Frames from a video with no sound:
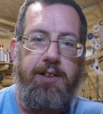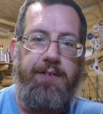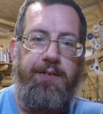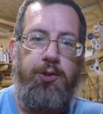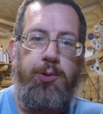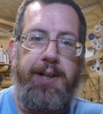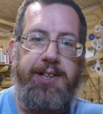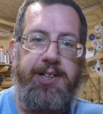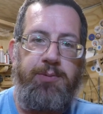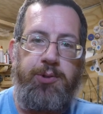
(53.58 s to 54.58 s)
four
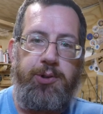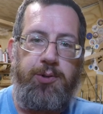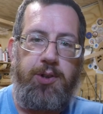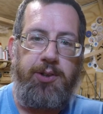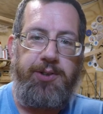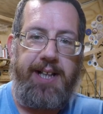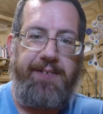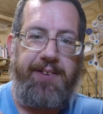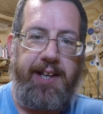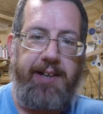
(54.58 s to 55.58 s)
pieces of wood all glued
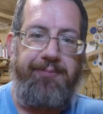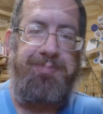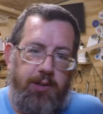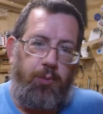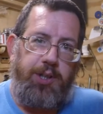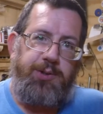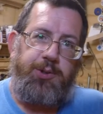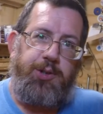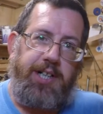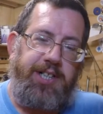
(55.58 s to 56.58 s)
together there.
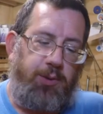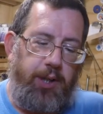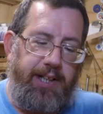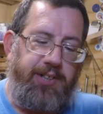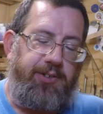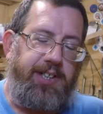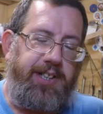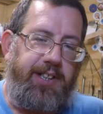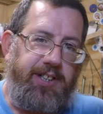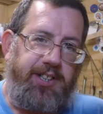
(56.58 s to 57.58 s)
Whistles are actually quite
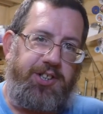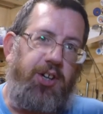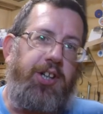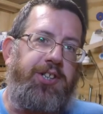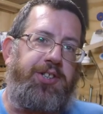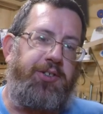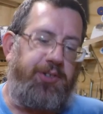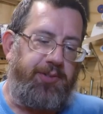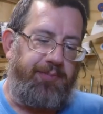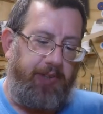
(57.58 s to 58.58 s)
interesting. There's a science to
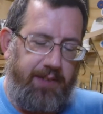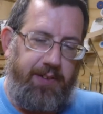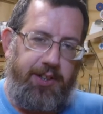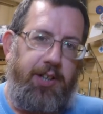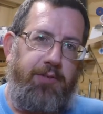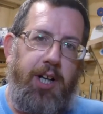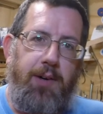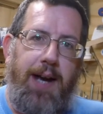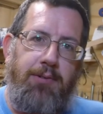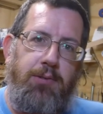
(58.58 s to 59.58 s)
them. If you don't know
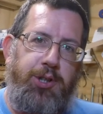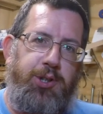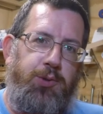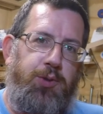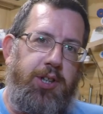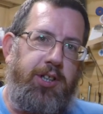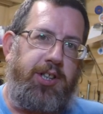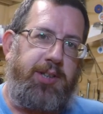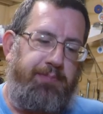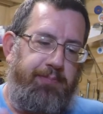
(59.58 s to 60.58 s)
how a whistle
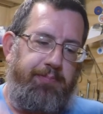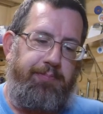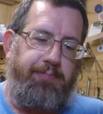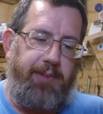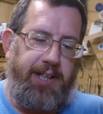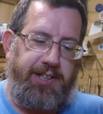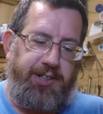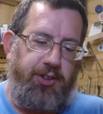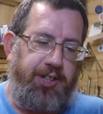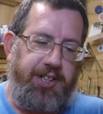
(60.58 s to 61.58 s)
works, it's
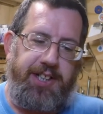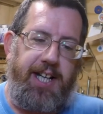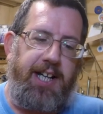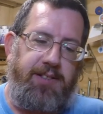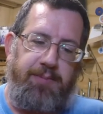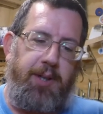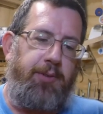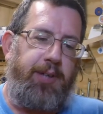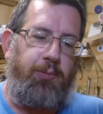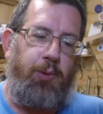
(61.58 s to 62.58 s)
not just a case of
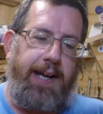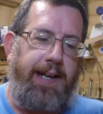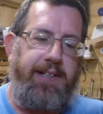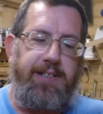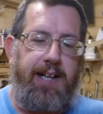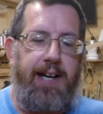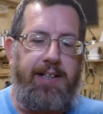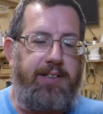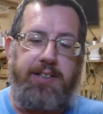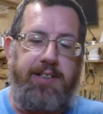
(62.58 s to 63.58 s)
blowing in one end
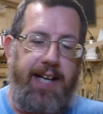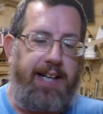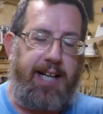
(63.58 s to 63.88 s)
and the air